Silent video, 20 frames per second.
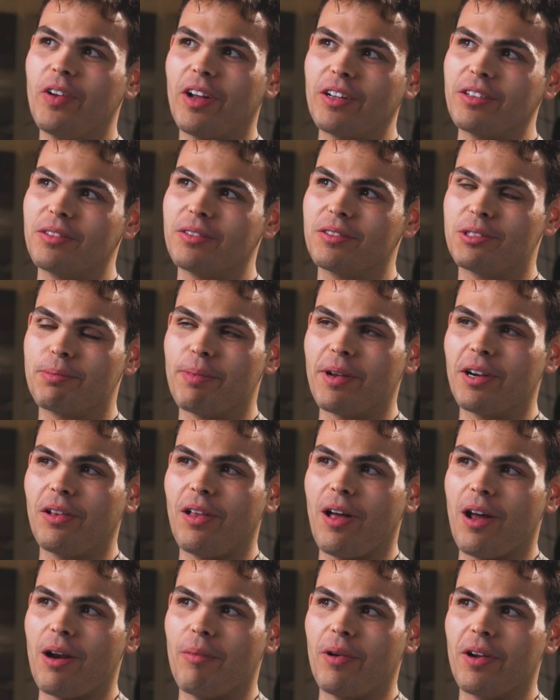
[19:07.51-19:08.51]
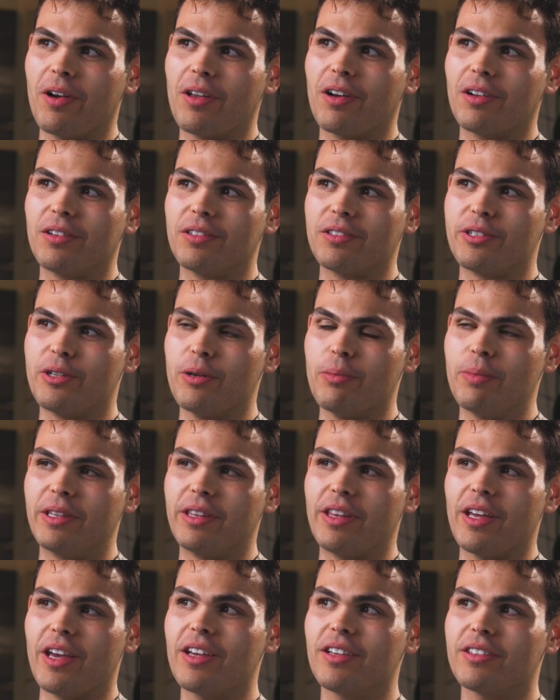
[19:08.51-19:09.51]
I spent a lot of money on
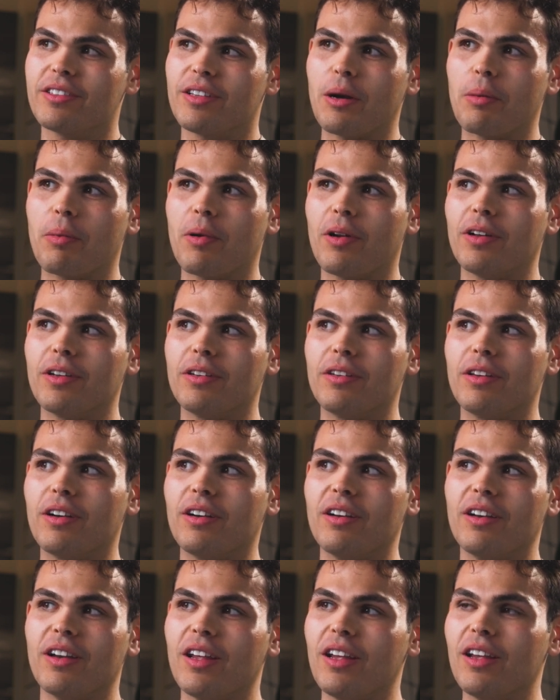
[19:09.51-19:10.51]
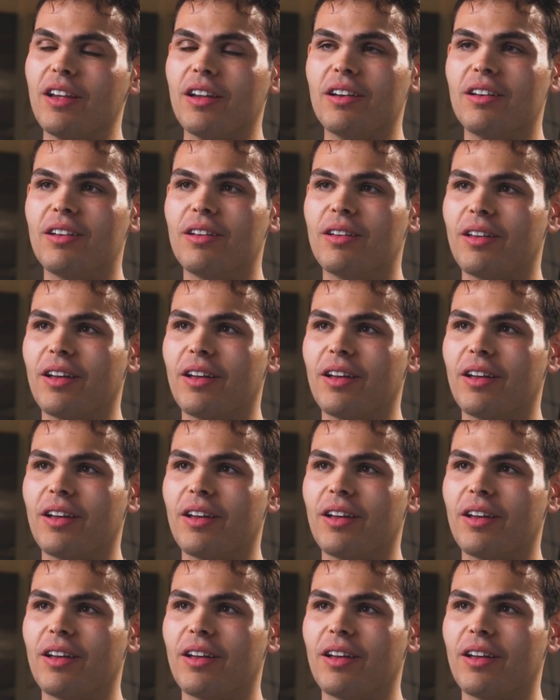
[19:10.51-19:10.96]
stupid things that I probably didn't need,